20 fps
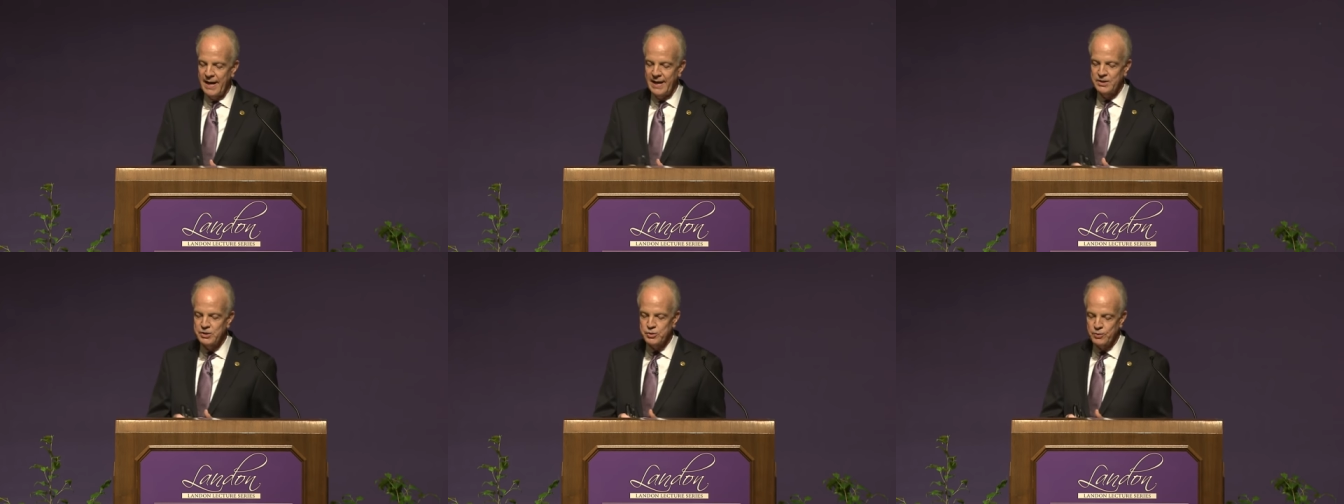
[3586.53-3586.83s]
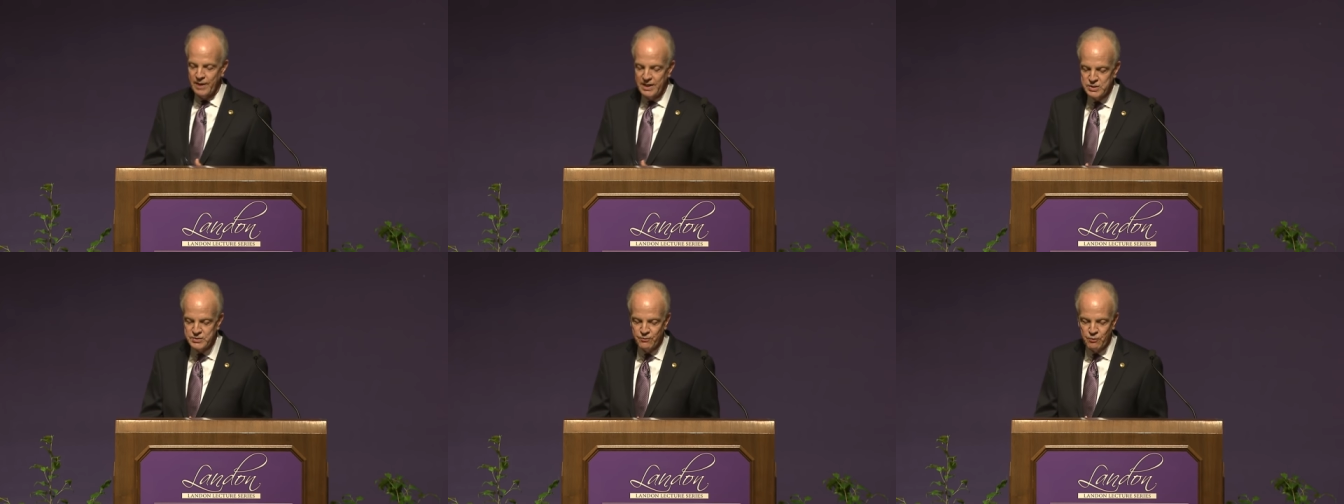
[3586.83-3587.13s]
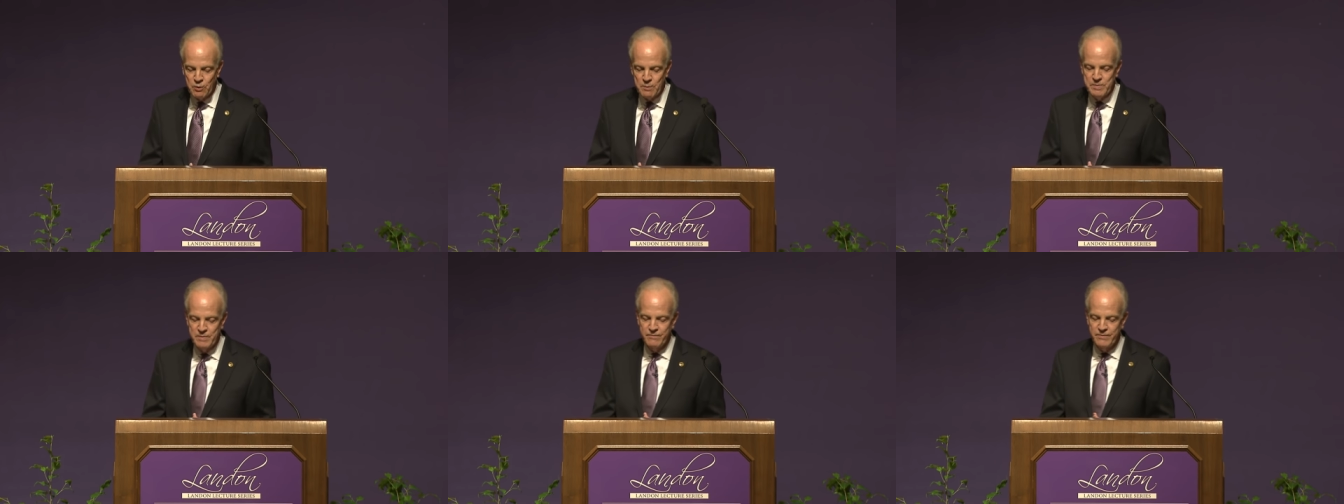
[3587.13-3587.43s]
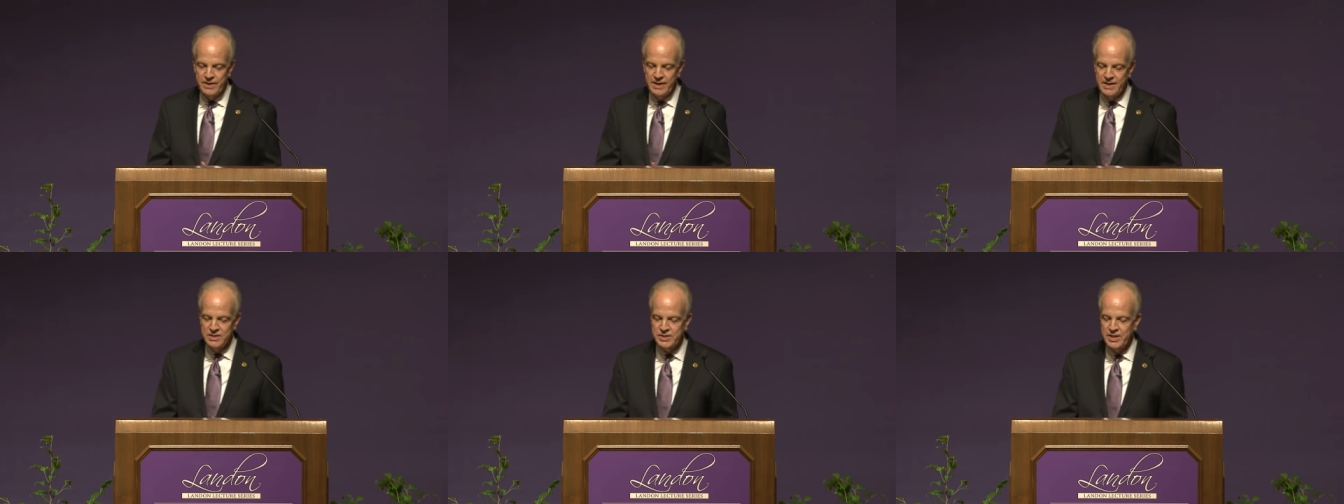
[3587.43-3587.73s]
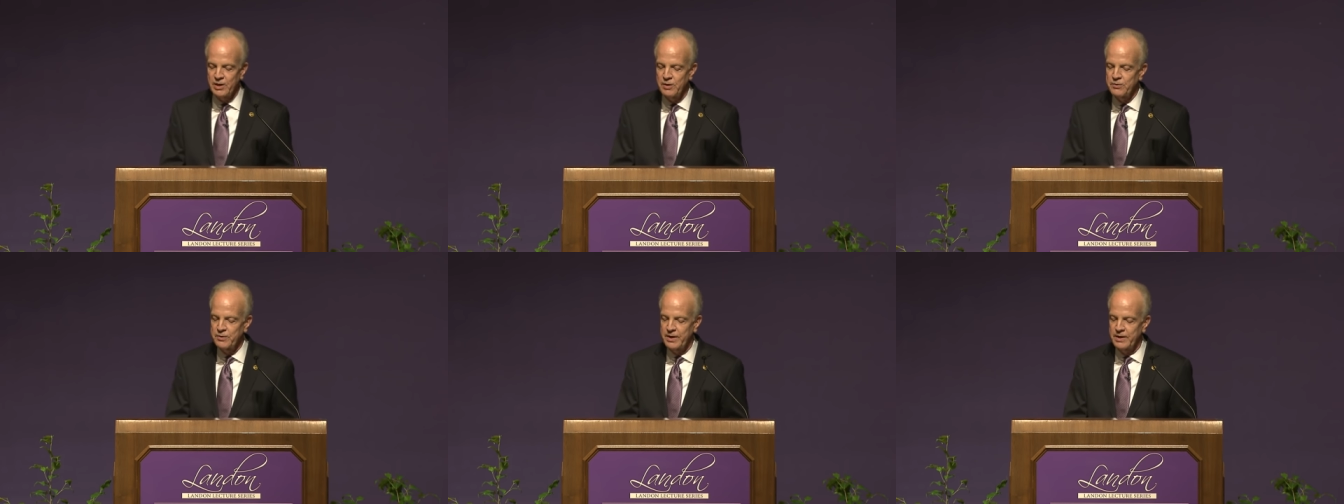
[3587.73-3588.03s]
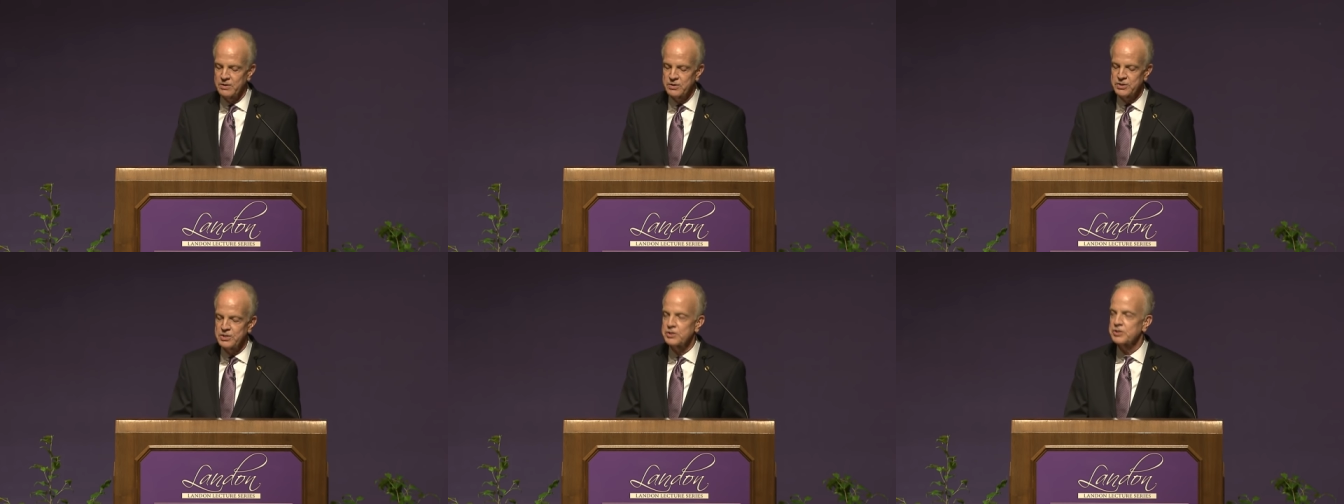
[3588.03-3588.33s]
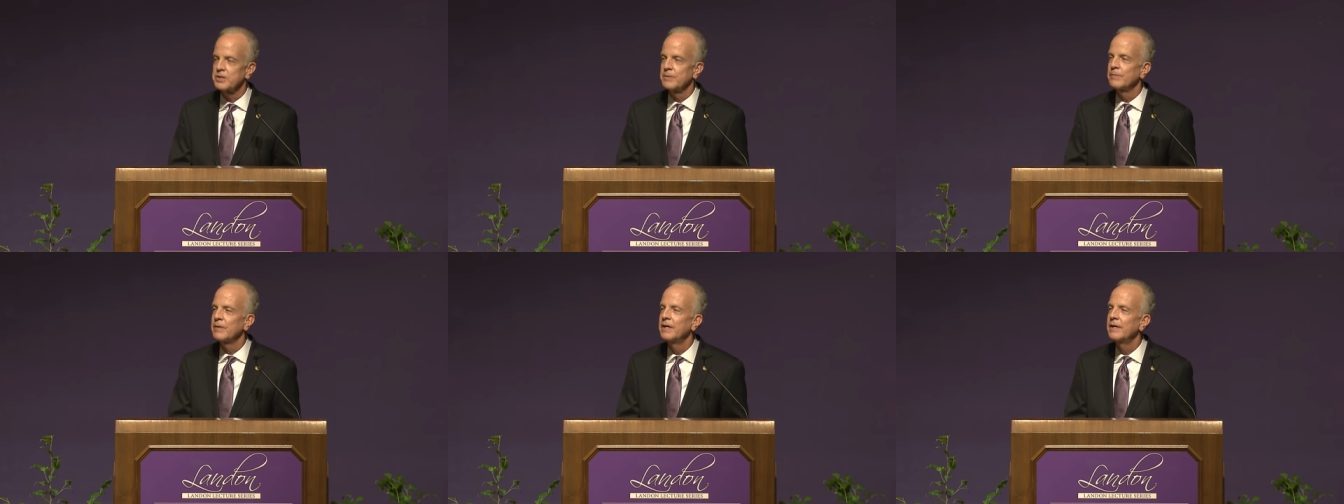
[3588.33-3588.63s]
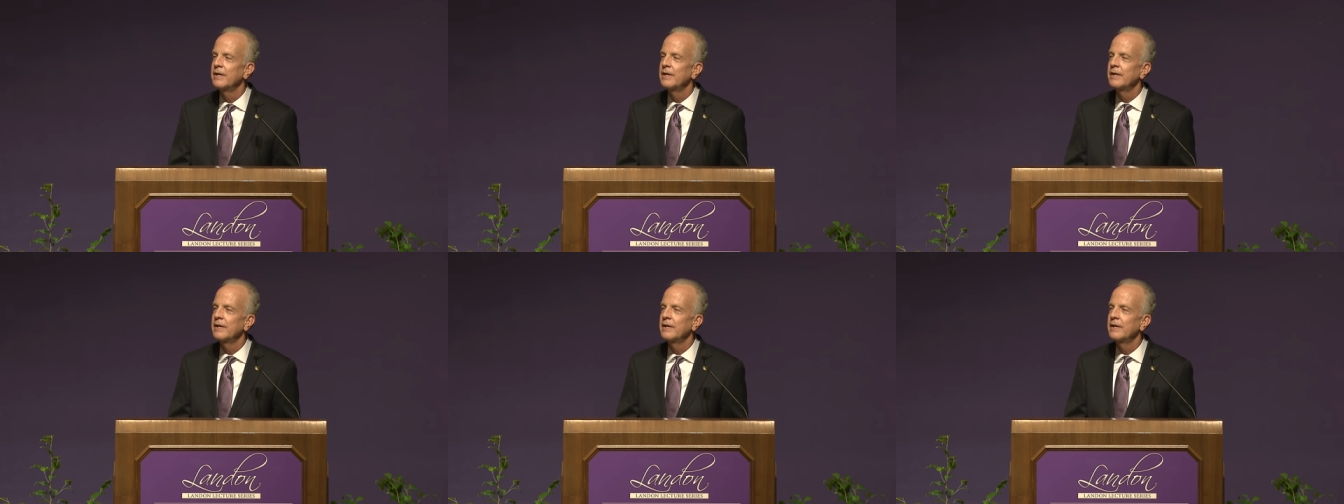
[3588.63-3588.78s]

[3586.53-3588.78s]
and transform the VA's healthcare system